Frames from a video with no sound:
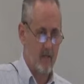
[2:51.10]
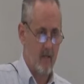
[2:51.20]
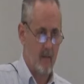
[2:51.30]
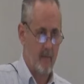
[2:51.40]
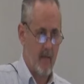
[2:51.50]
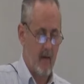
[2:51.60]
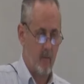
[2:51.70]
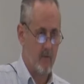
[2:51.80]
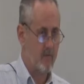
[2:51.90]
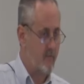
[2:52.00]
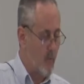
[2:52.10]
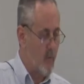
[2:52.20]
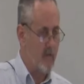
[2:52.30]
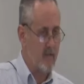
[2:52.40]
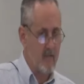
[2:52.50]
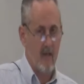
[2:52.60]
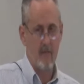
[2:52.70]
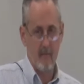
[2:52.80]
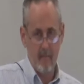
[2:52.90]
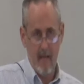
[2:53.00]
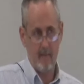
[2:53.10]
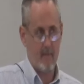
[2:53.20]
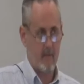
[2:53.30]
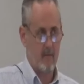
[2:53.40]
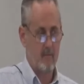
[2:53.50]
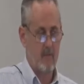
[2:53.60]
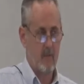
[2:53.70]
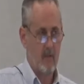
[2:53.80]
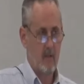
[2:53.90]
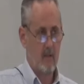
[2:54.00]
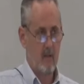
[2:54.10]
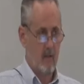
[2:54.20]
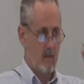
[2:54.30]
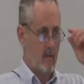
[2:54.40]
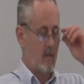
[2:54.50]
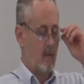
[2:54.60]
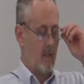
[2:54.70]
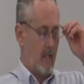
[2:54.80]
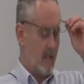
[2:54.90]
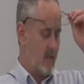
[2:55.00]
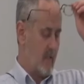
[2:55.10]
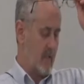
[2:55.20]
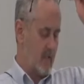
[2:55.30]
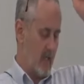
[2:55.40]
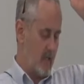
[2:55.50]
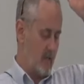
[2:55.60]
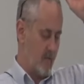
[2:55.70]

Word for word: on top of that was 47 baptisms and 16